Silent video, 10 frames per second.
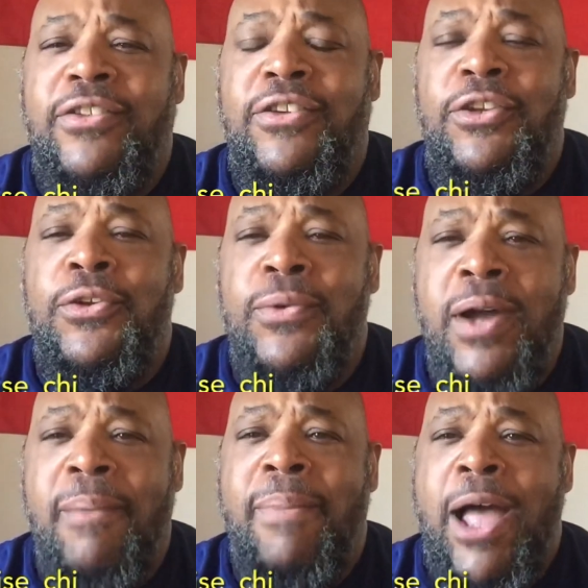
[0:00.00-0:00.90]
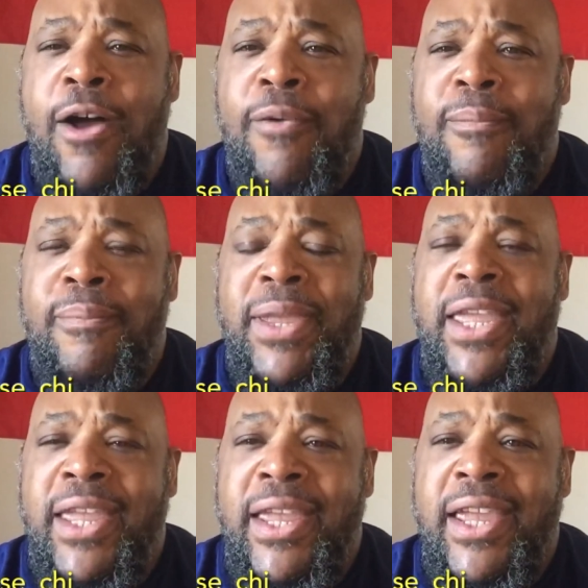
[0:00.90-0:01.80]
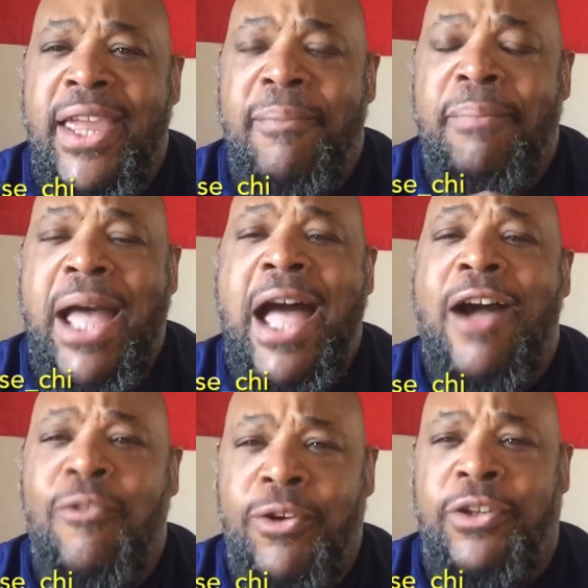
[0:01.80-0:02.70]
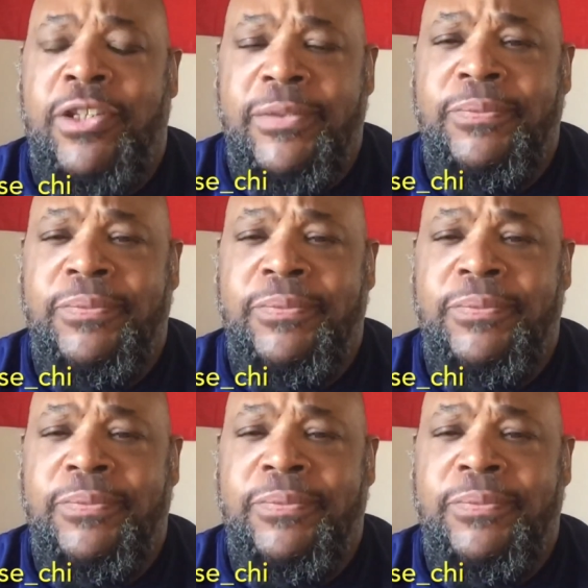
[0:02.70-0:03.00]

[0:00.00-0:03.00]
to you about being empowered.